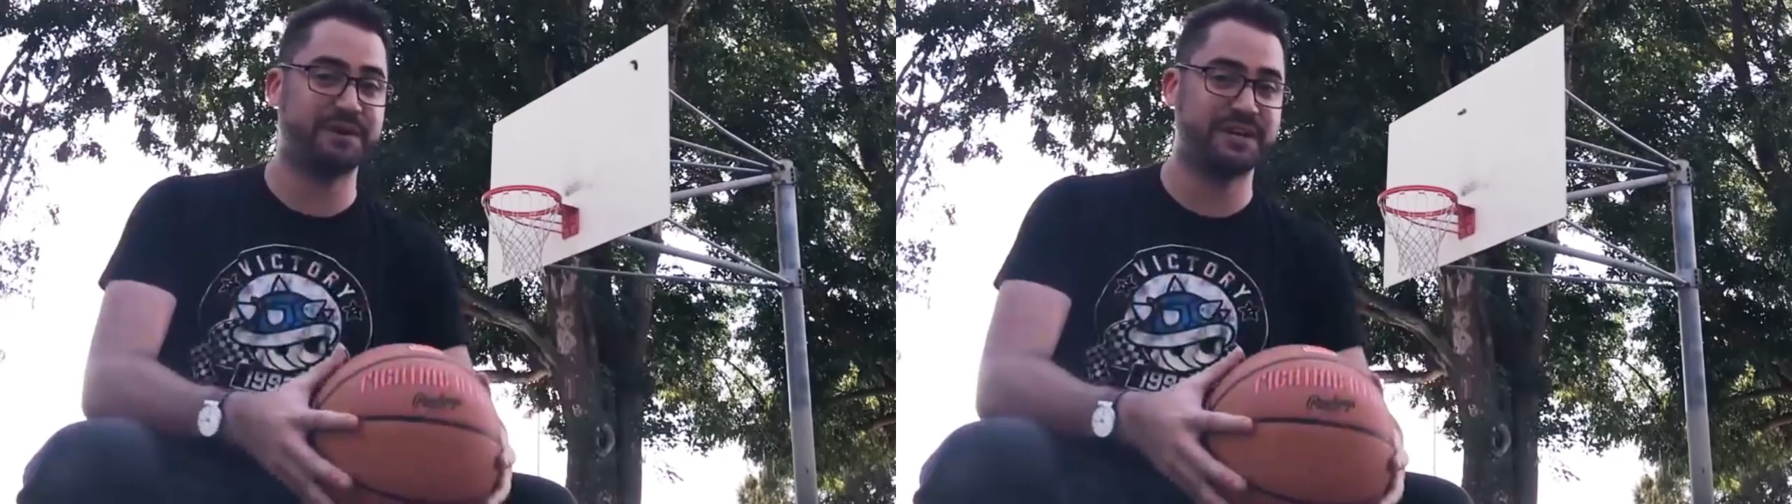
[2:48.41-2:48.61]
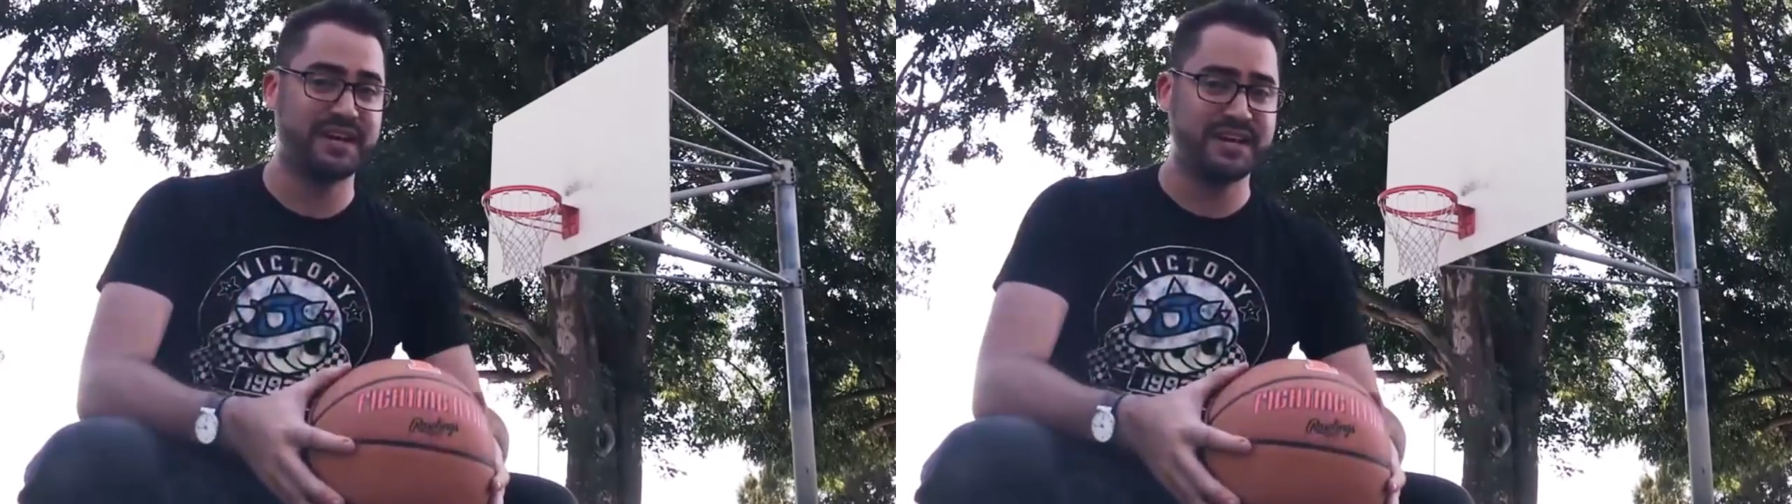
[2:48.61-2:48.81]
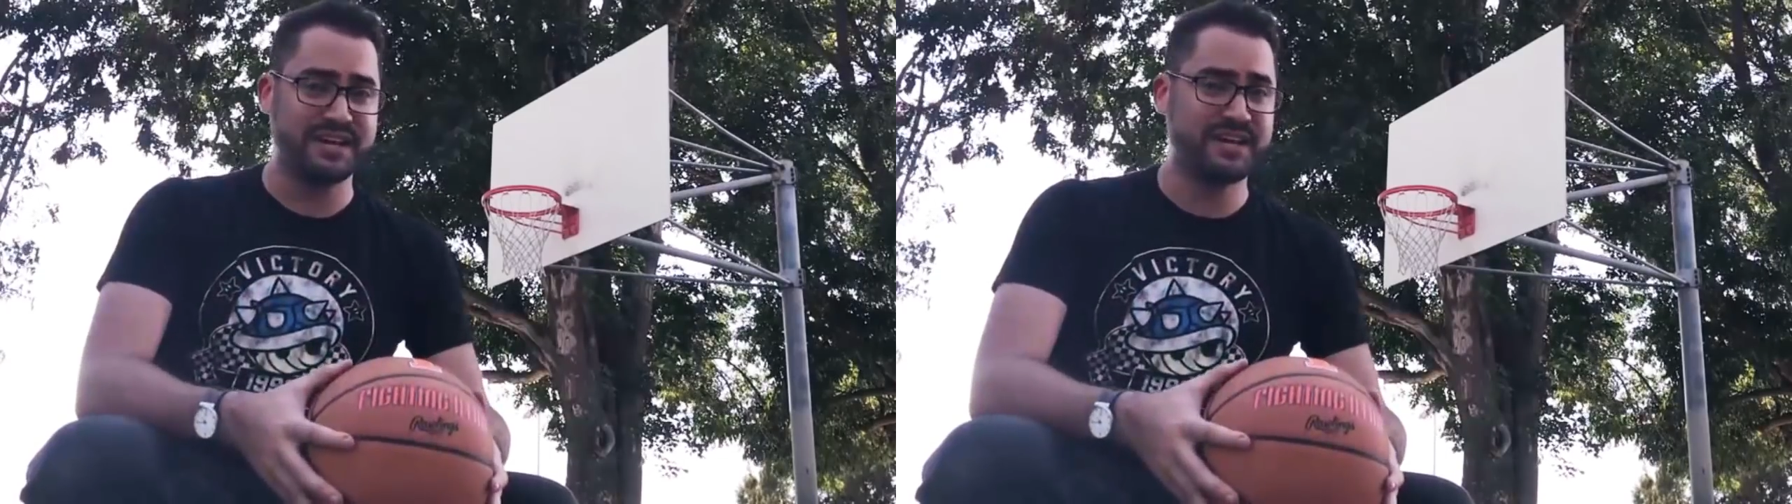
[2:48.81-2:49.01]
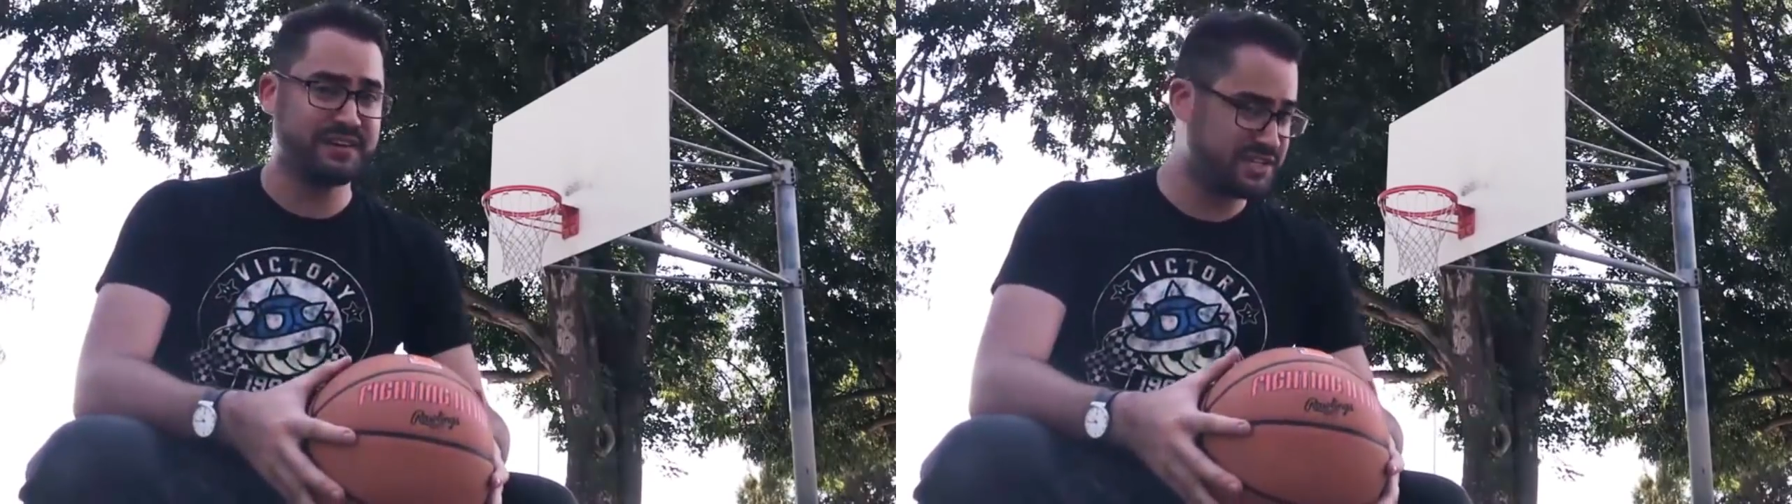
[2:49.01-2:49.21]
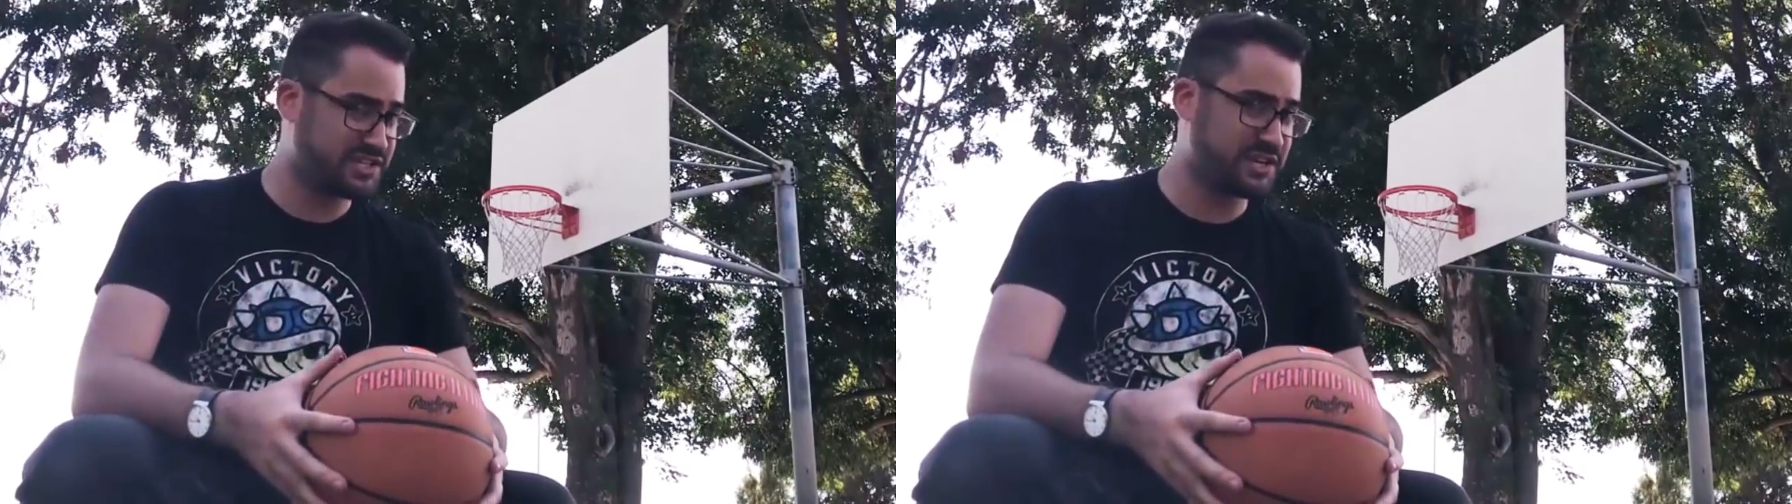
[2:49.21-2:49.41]
but
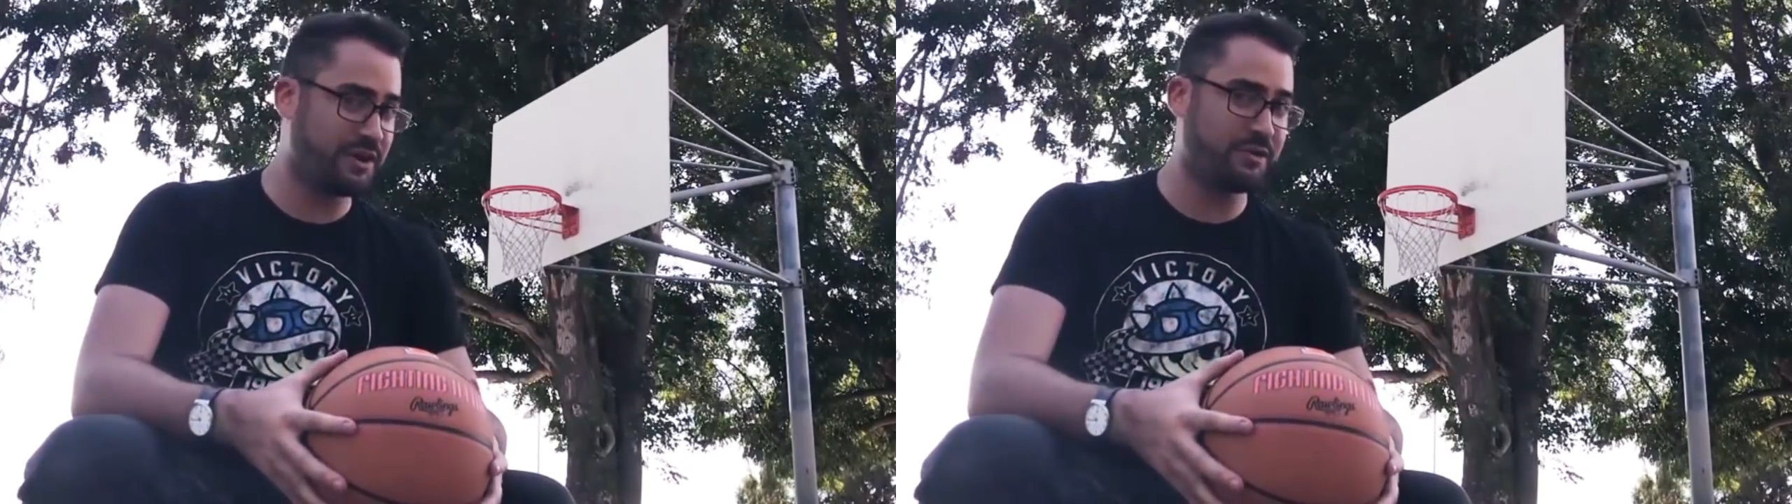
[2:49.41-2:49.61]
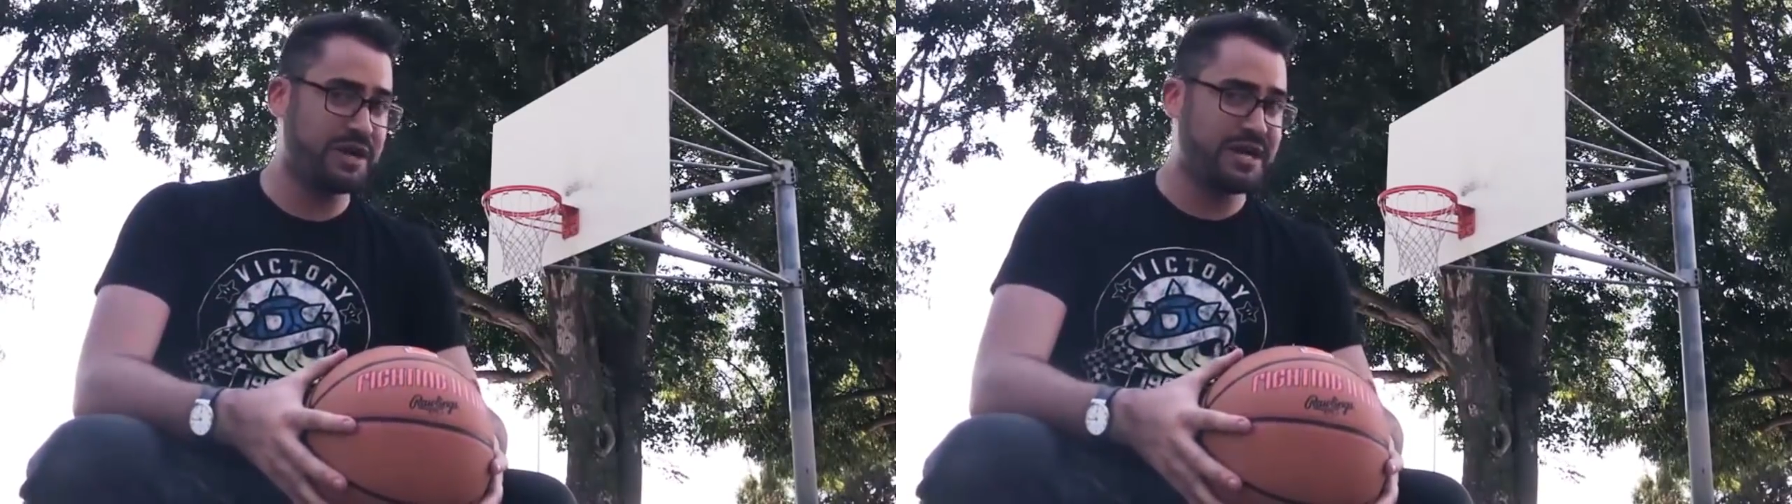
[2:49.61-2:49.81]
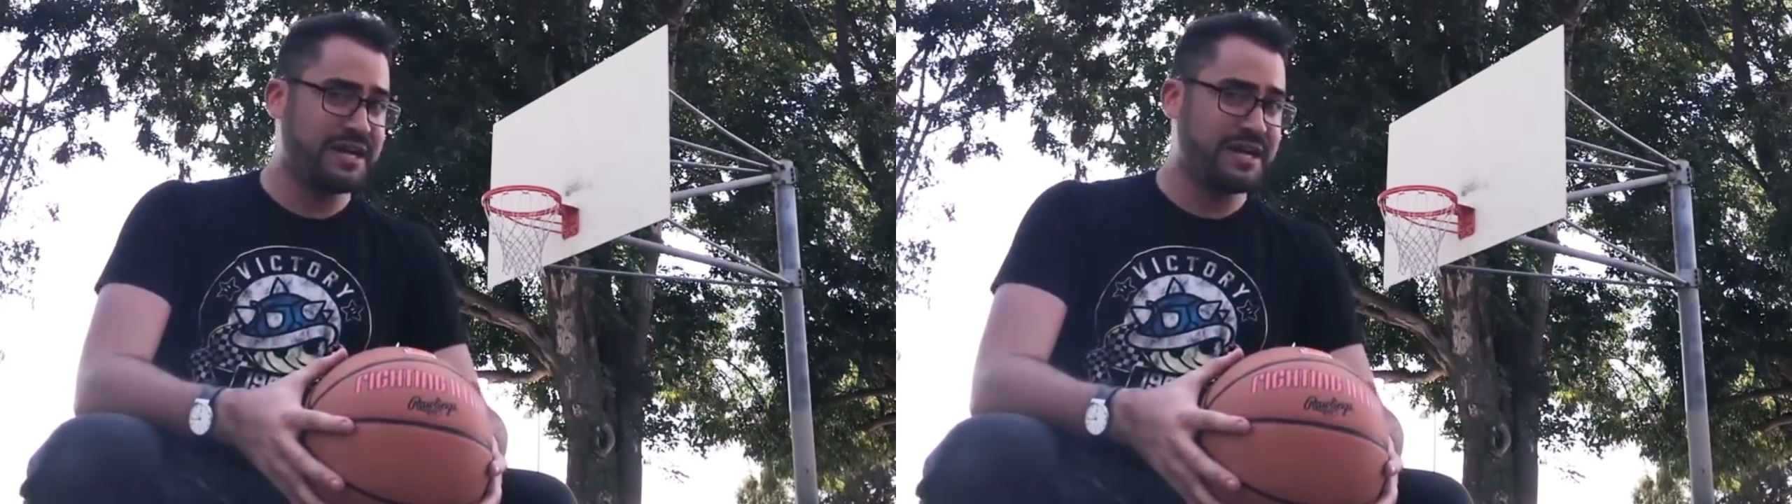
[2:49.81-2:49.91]
even so,